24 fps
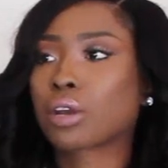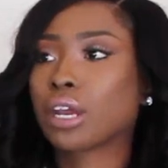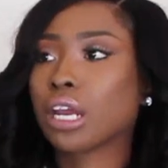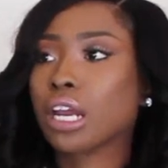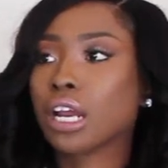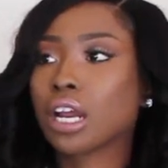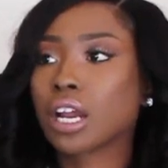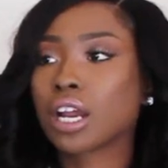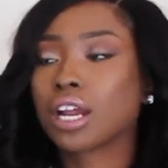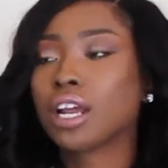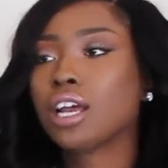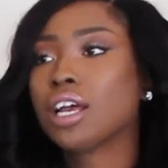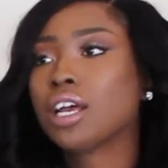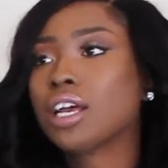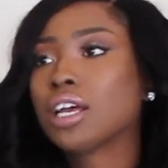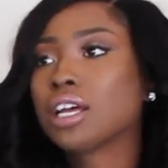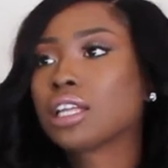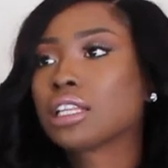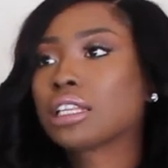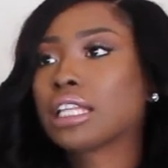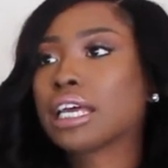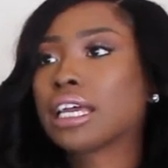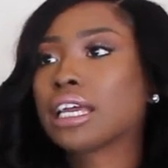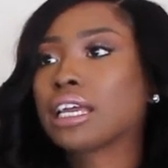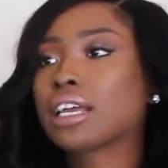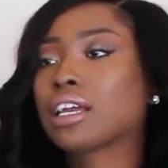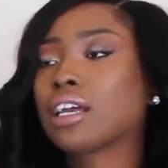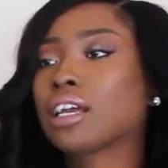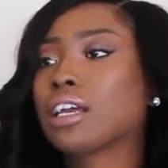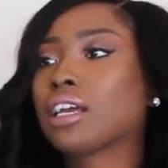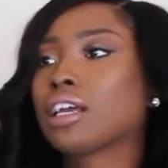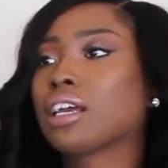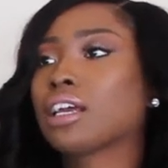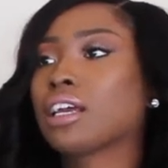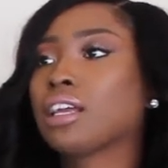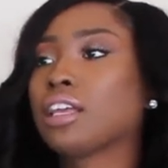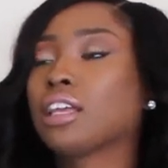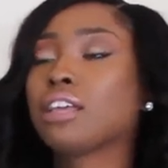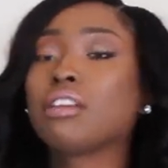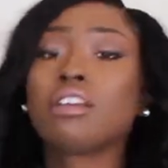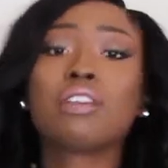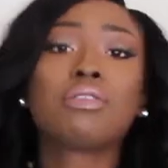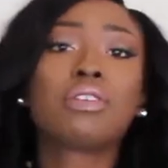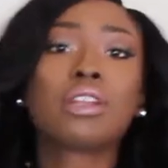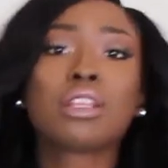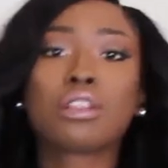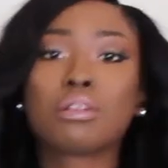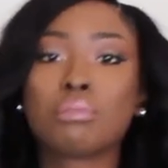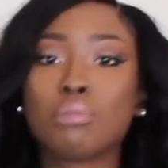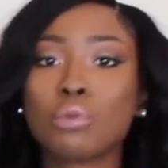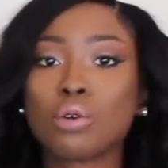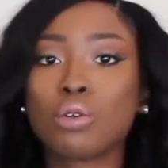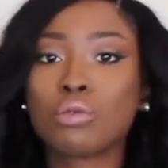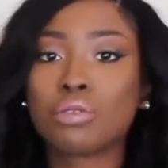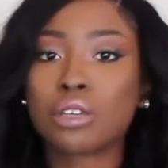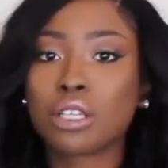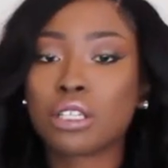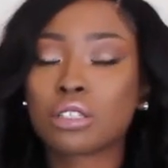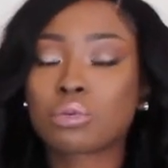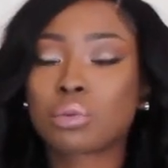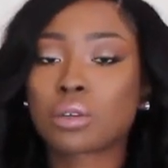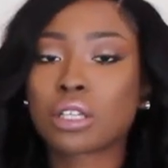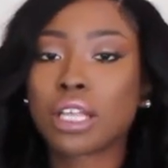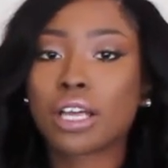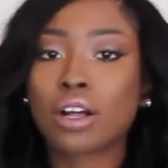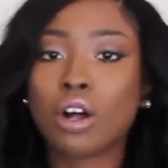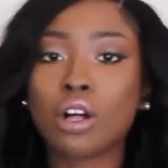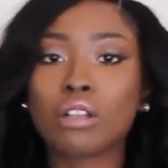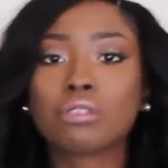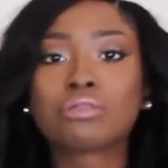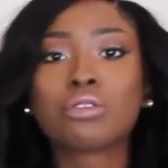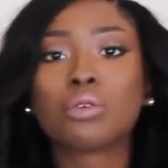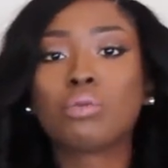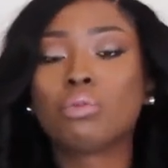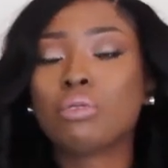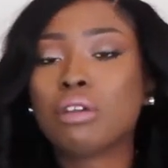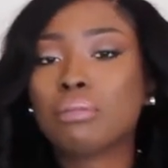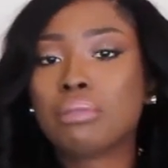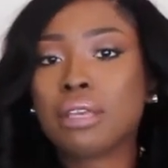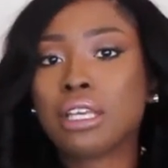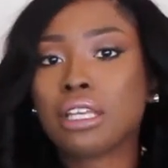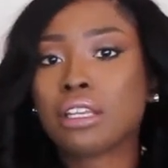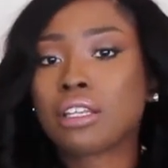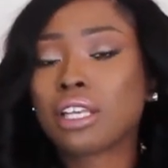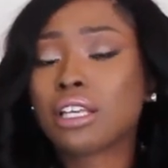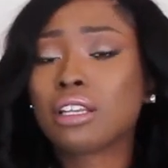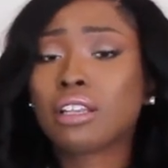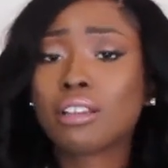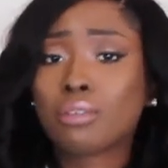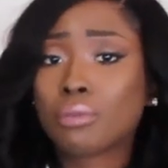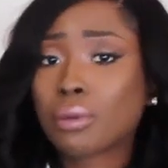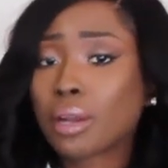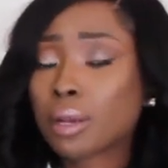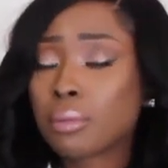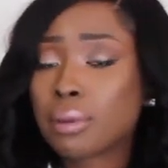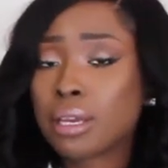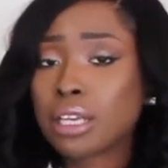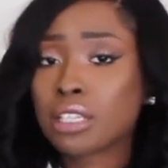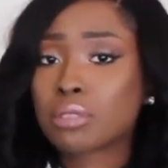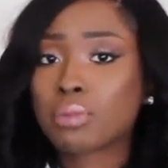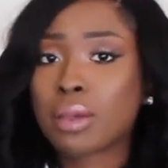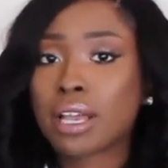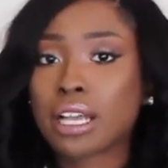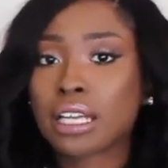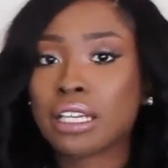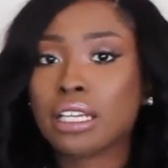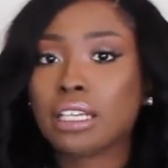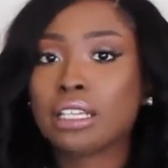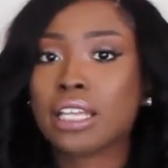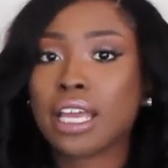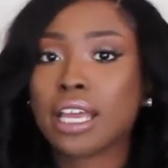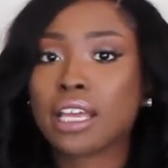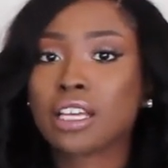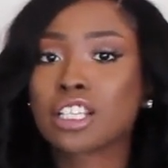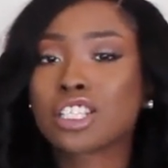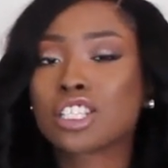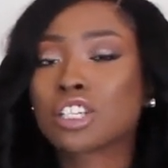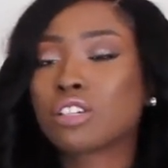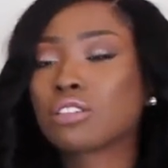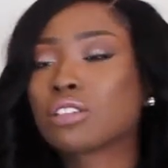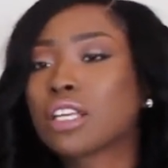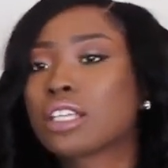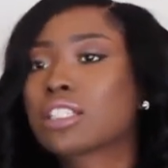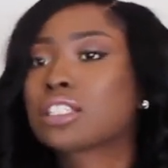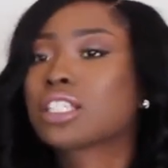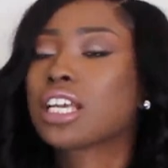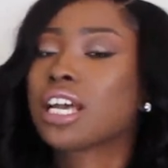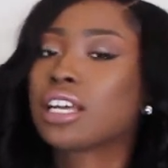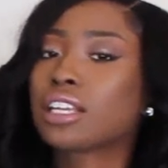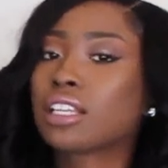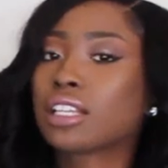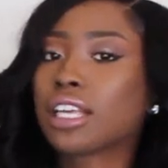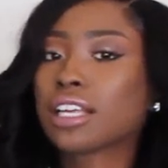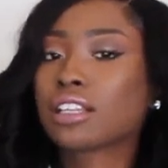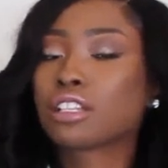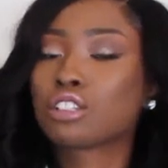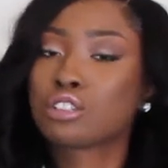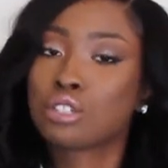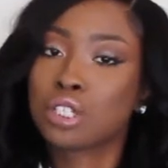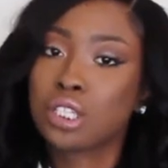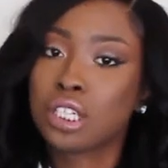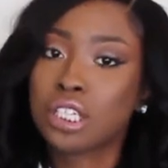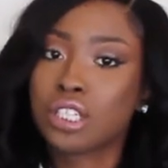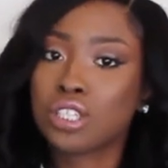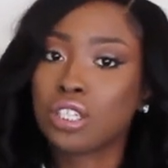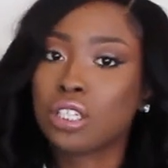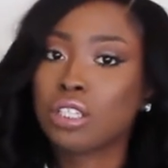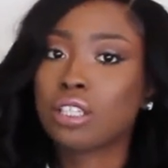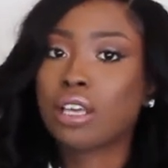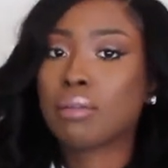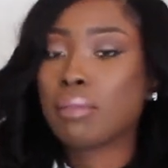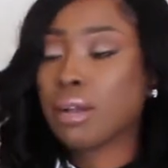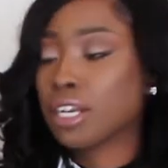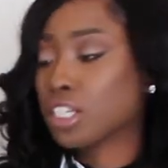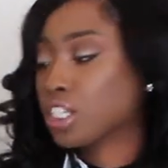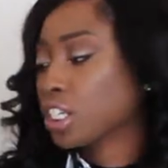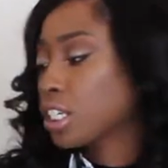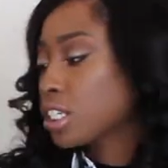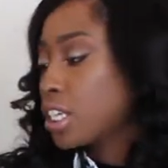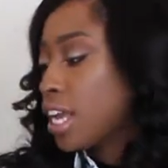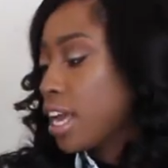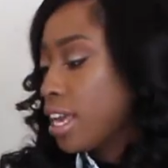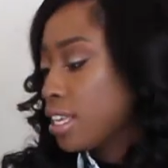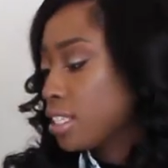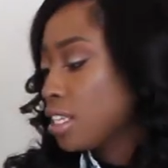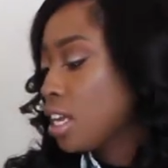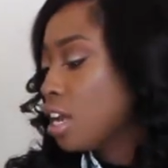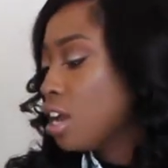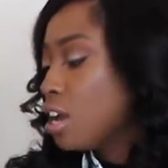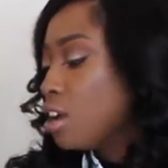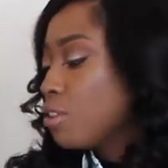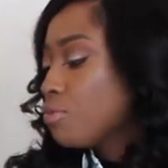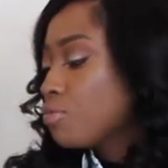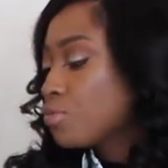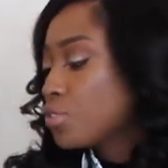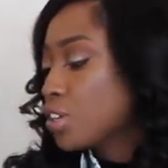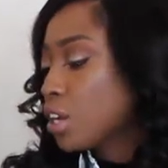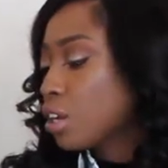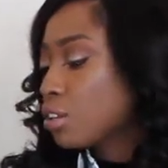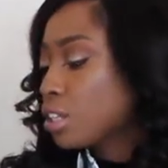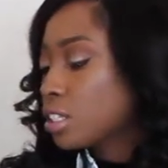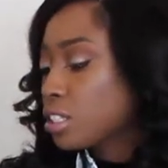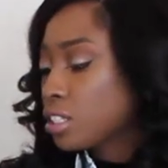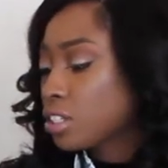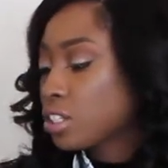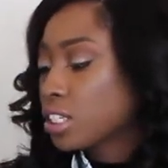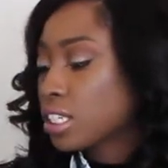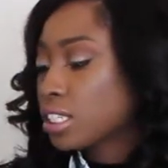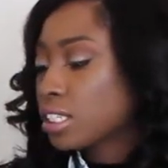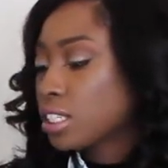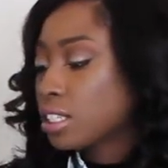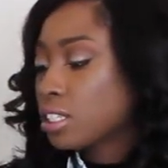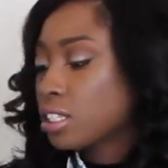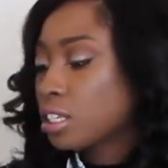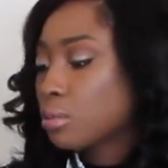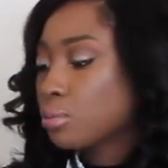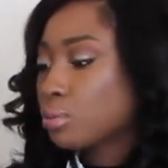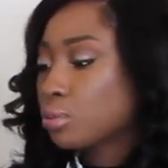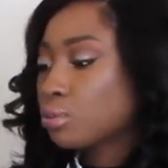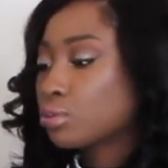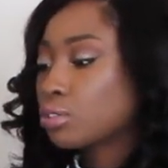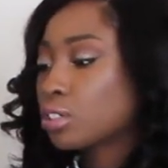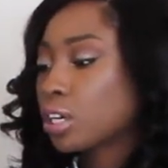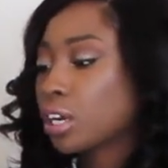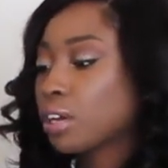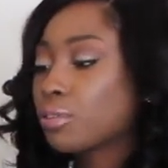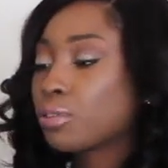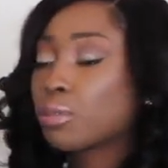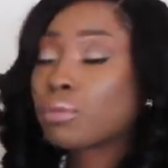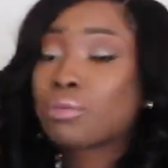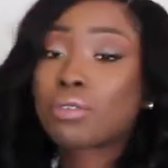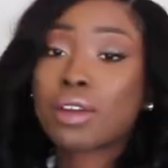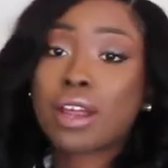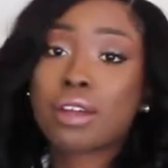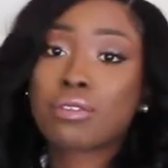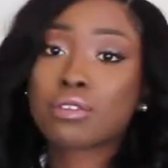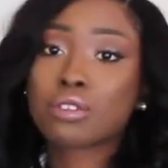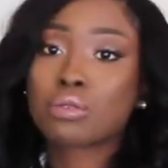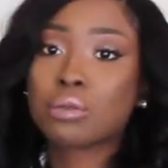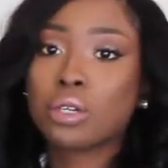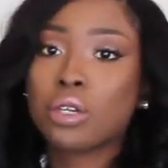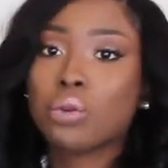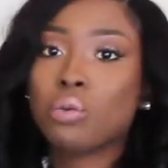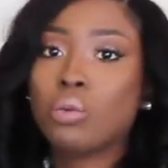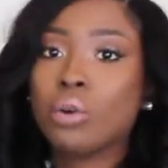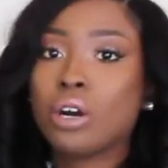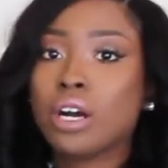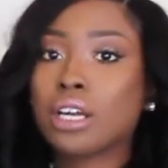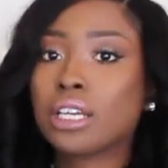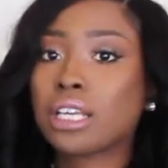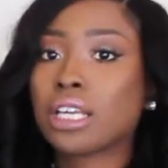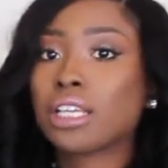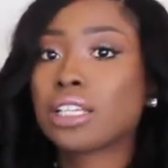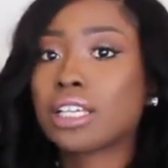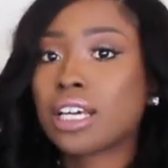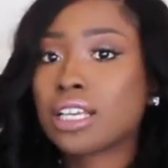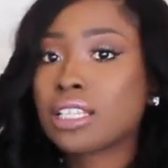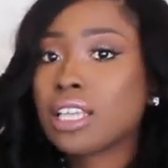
where, like, even in the movies where, like, all the women, they didn't wear pants back in the day. So that's kind of like the tradition that my church has. So this is just a typical skirt from Forever twenty-one. It